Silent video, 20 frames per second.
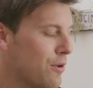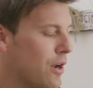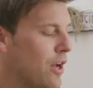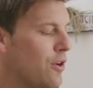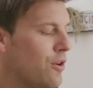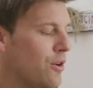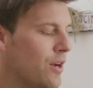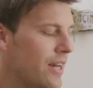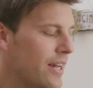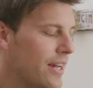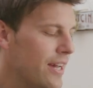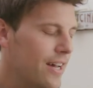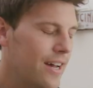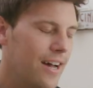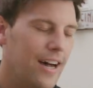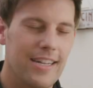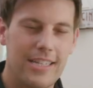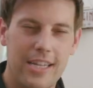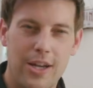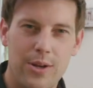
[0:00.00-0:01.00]
Pro.
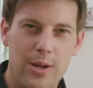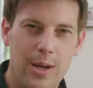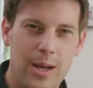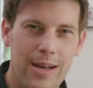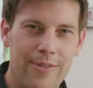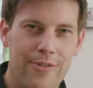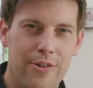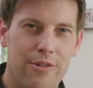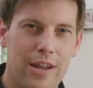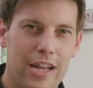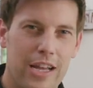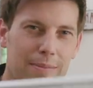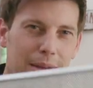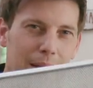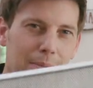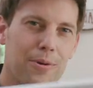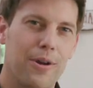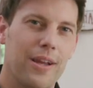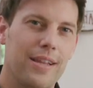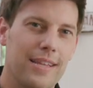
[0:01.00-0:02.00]
I don't, however,
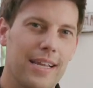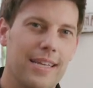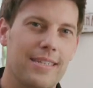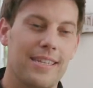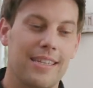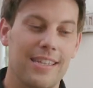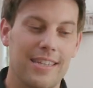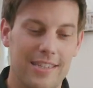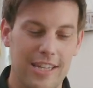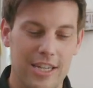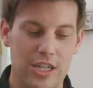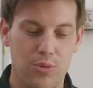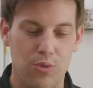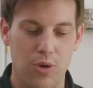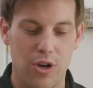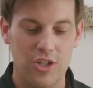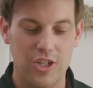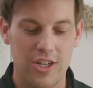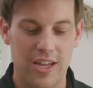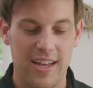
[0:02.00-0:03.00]
recommend putting this in the
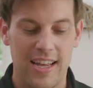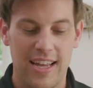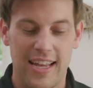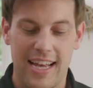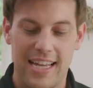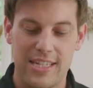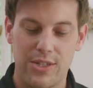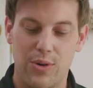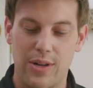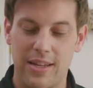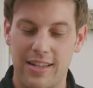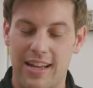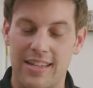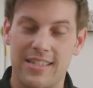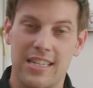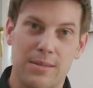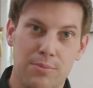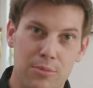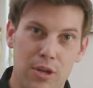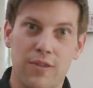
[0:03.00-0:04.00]
dishwasher, as all it does
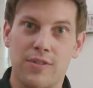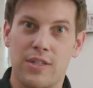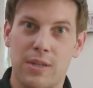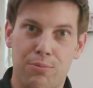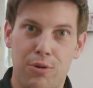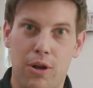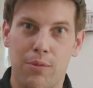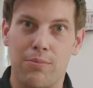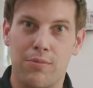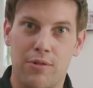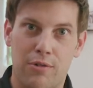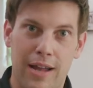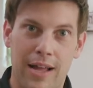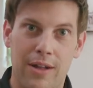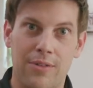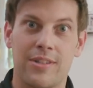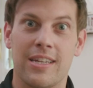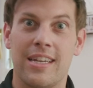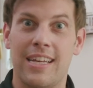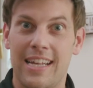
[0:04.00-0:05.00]
is moves the problem
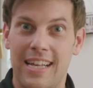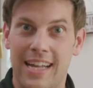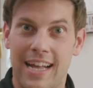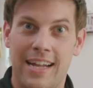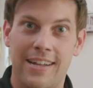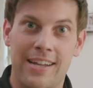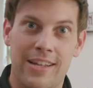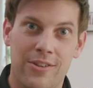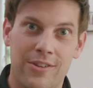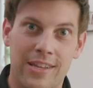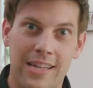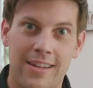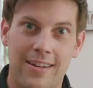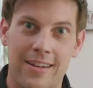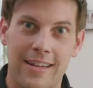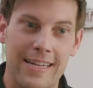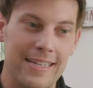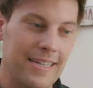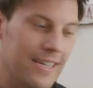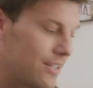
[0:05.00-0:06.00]
around, and it'll need
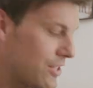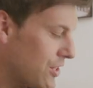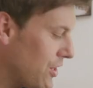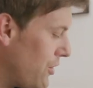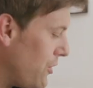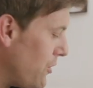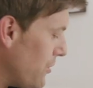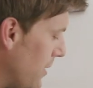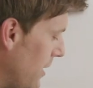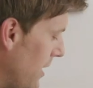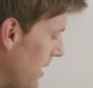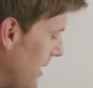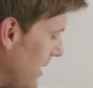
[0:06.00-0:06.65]
cleaning too.